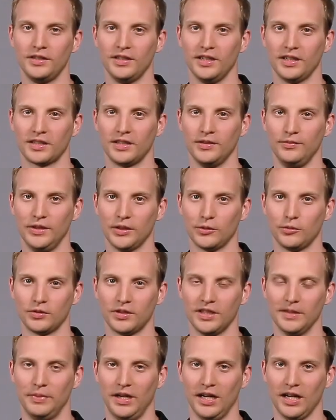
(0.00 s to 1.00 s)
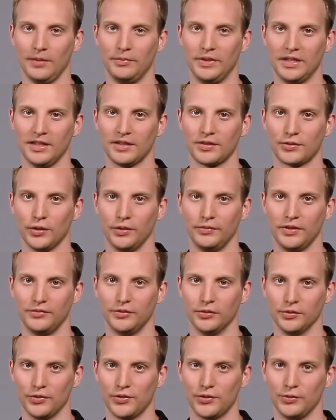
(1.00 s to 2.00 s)
activating the parameter server
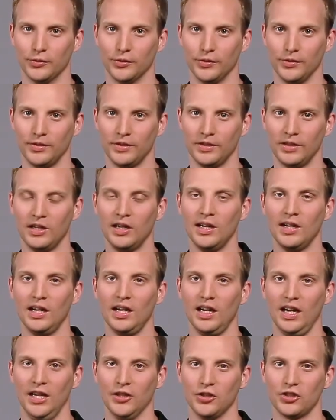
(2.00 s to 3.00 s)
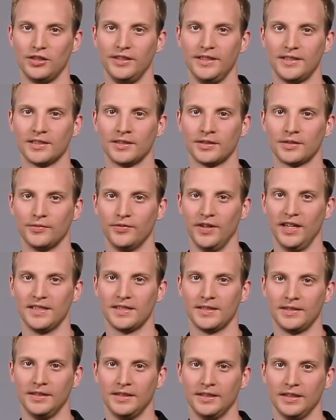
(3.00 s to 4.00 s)
function. Then,
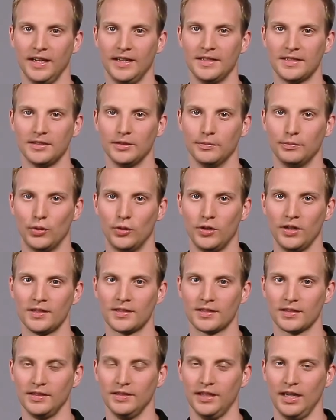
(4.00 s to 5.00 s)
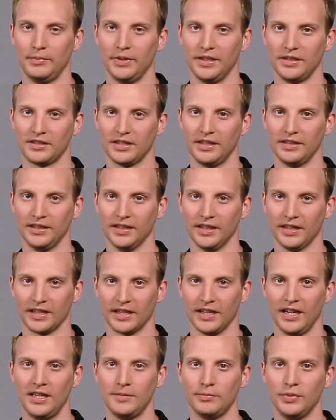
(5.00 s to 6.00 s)
assign a function to every single port of the
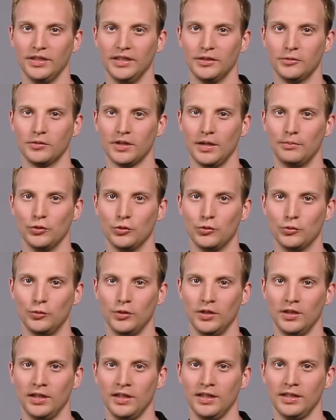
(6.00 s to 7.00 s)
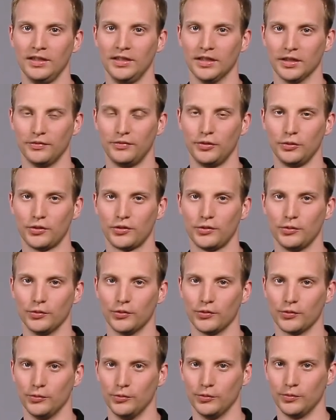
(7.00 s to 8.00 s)
fieldbus module based on its
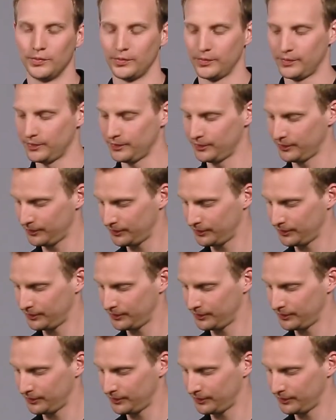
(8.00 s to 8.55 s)
actual assignment.